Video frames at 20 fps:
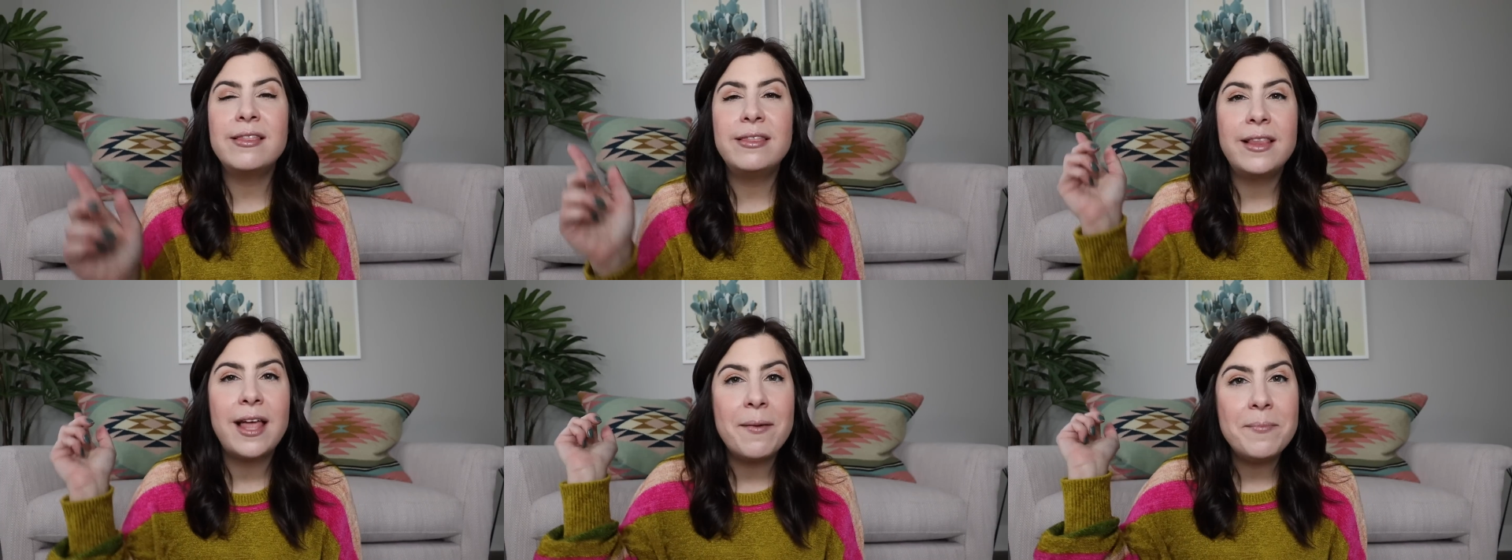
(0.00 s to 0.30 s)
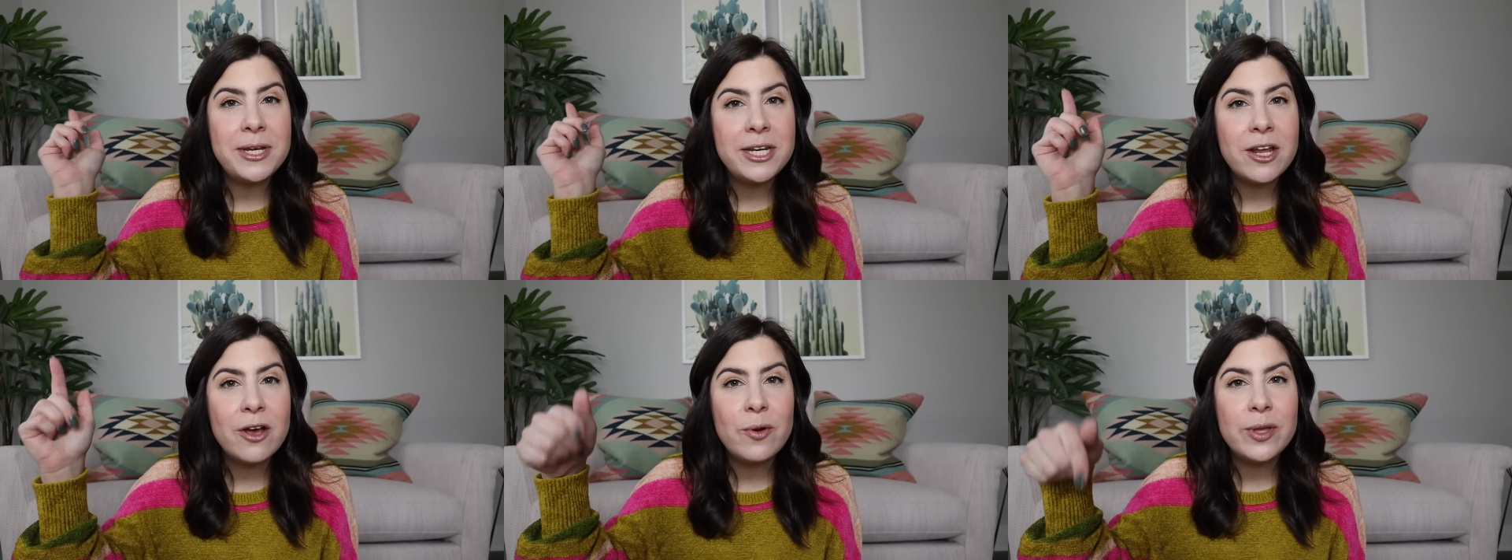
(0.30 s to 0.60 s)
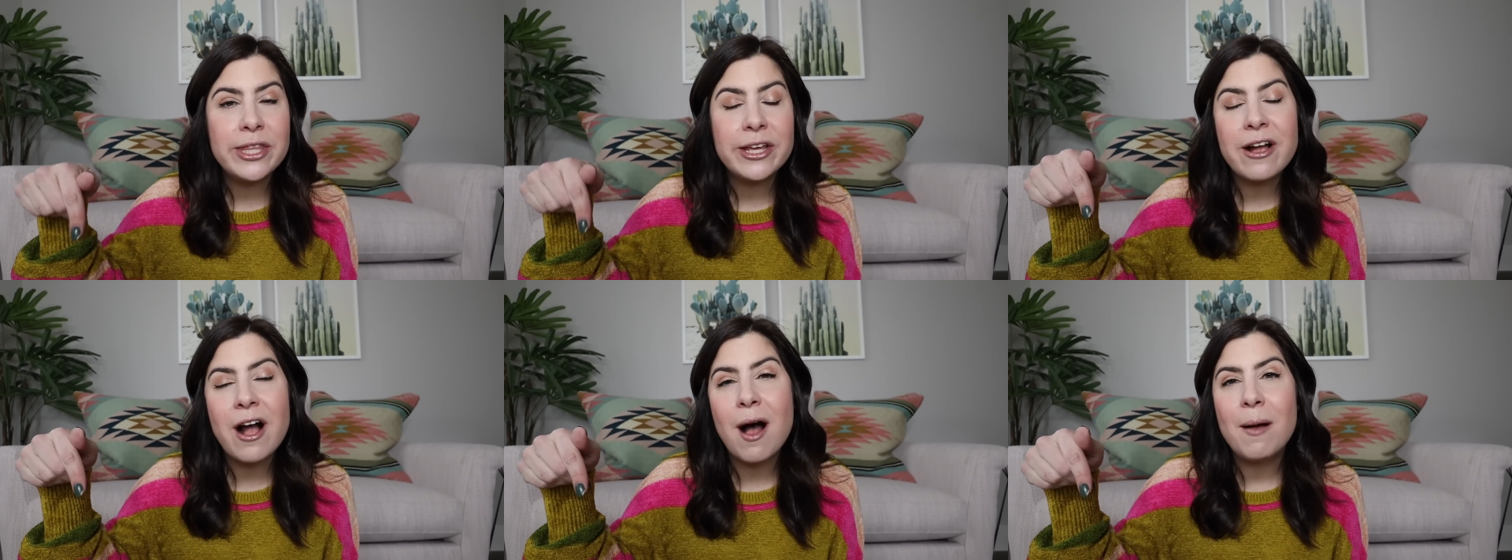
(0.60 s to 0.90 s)
let me know
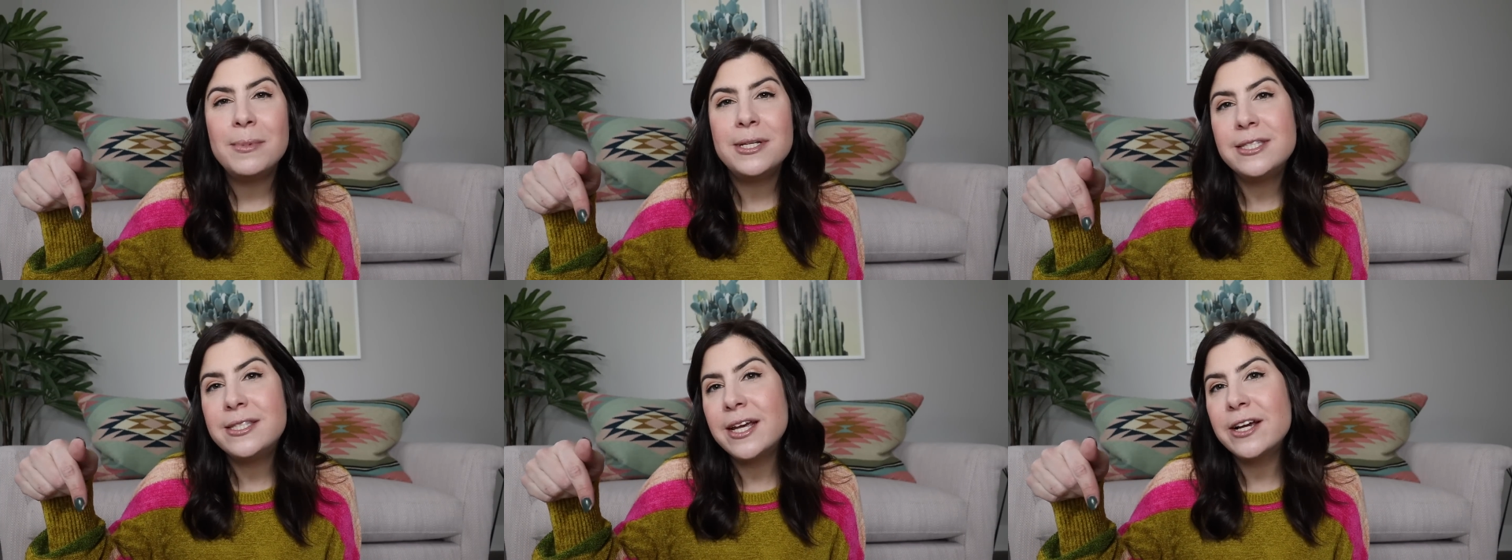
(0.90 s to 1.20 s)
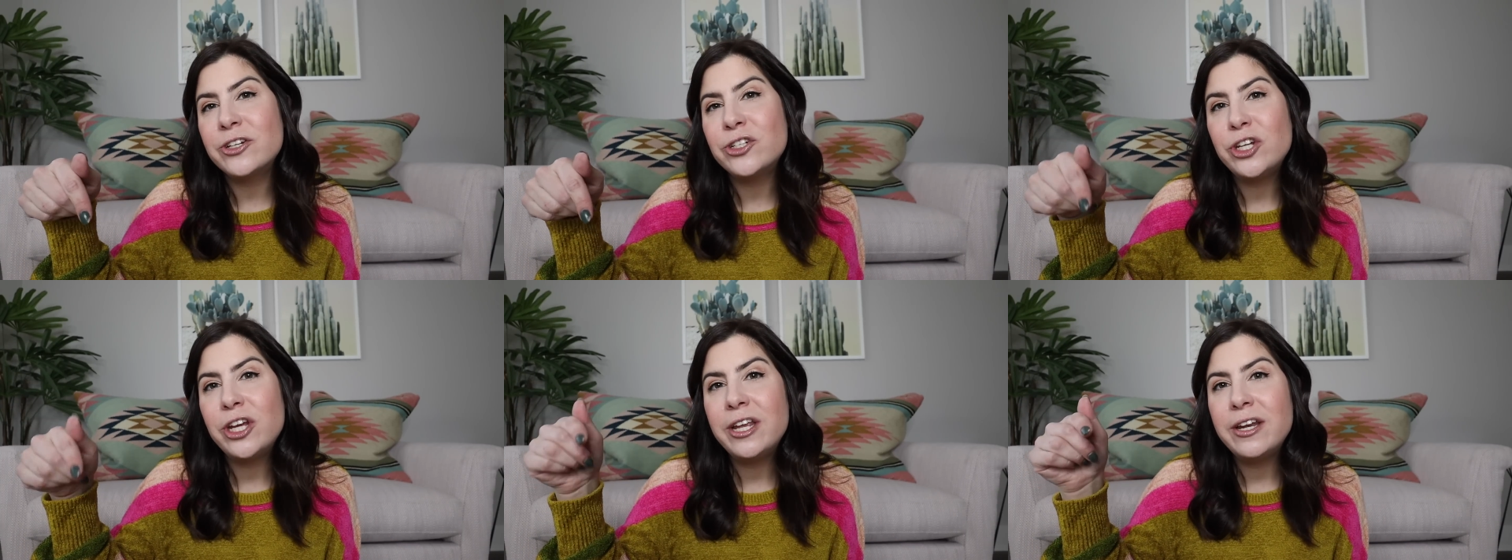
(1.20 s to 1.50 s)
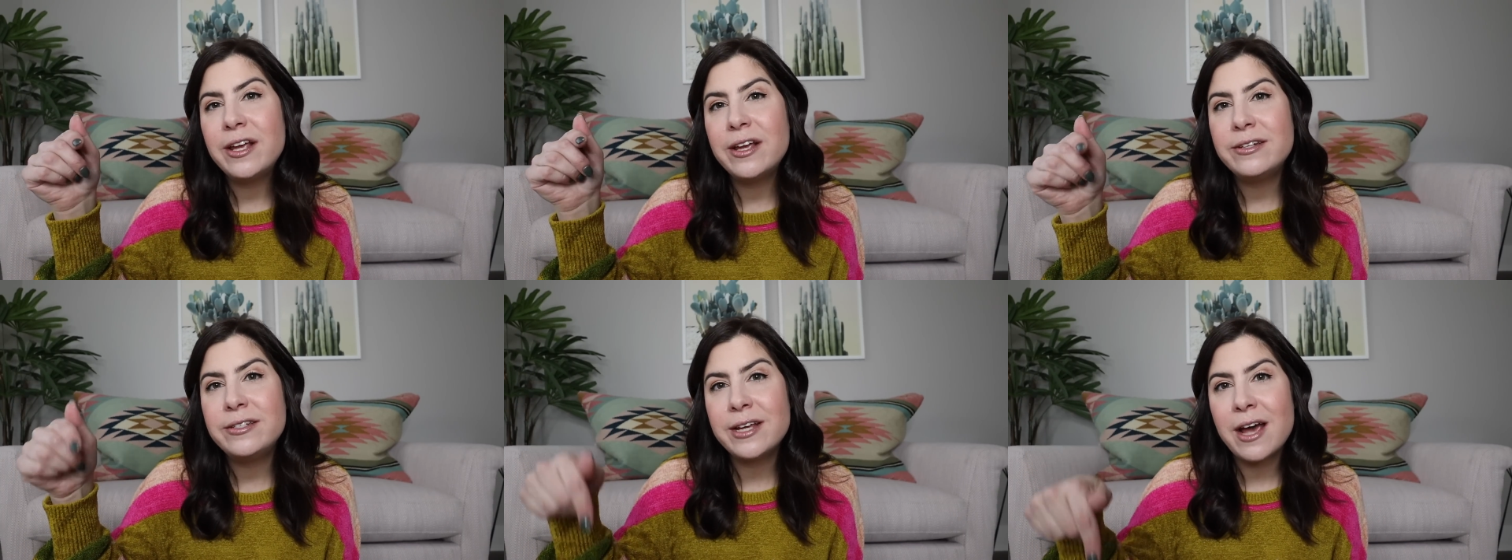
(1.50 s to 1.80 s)
in the comment section